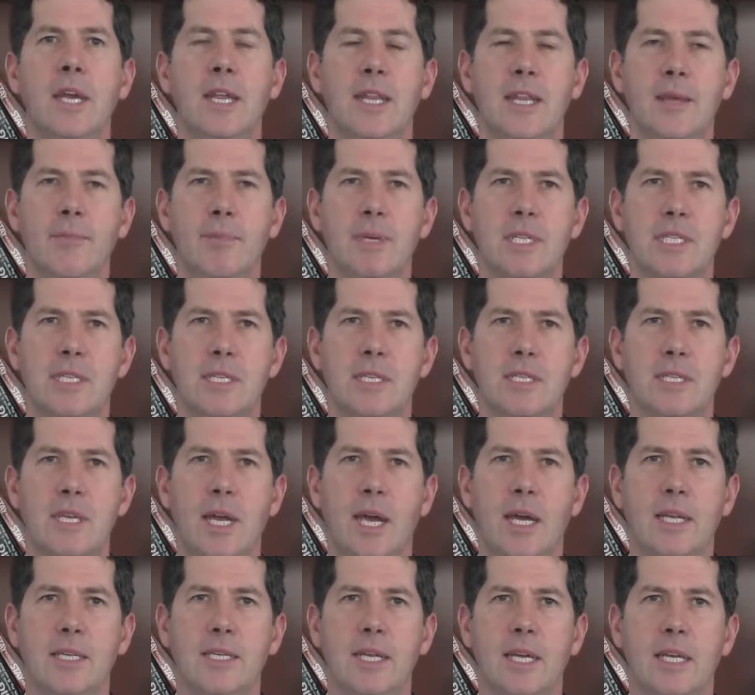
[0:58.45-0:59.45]
the business
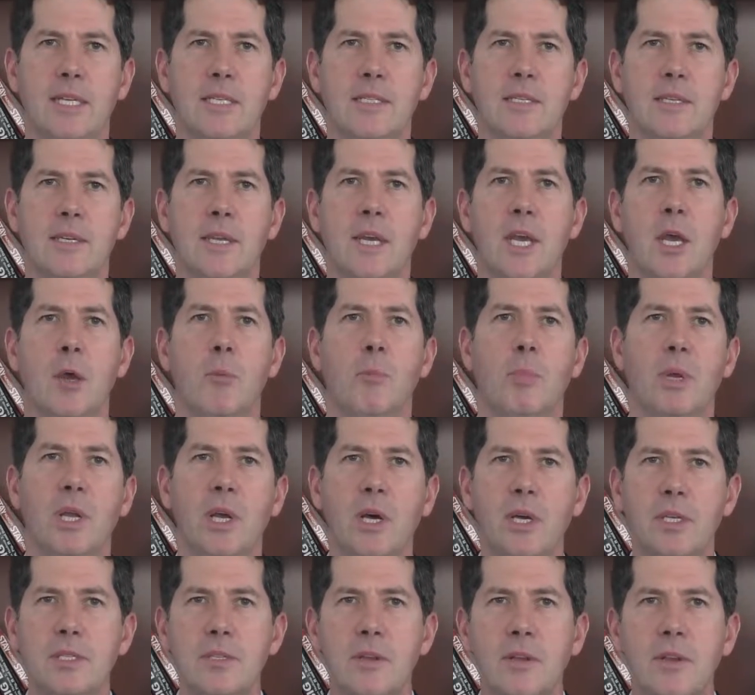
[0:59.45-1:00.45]
context, but
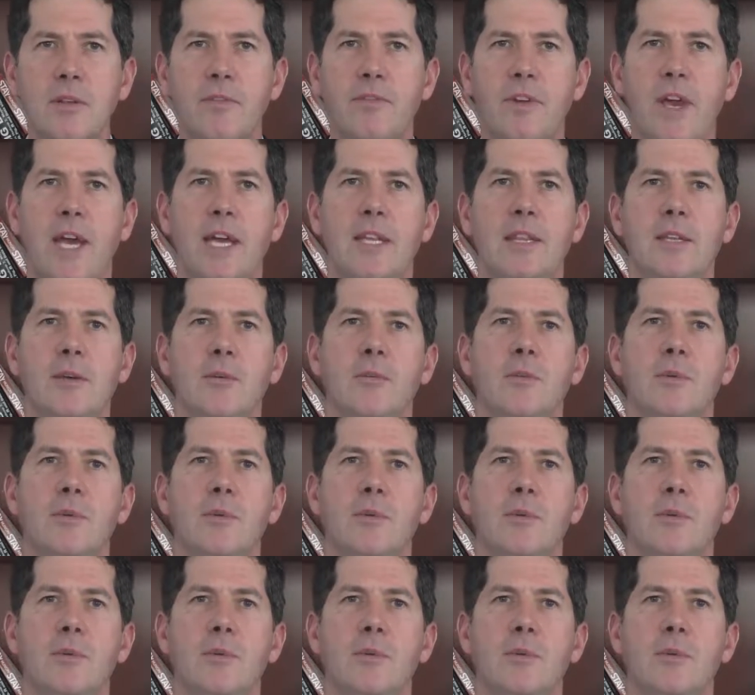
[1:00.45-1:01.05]
also the fact that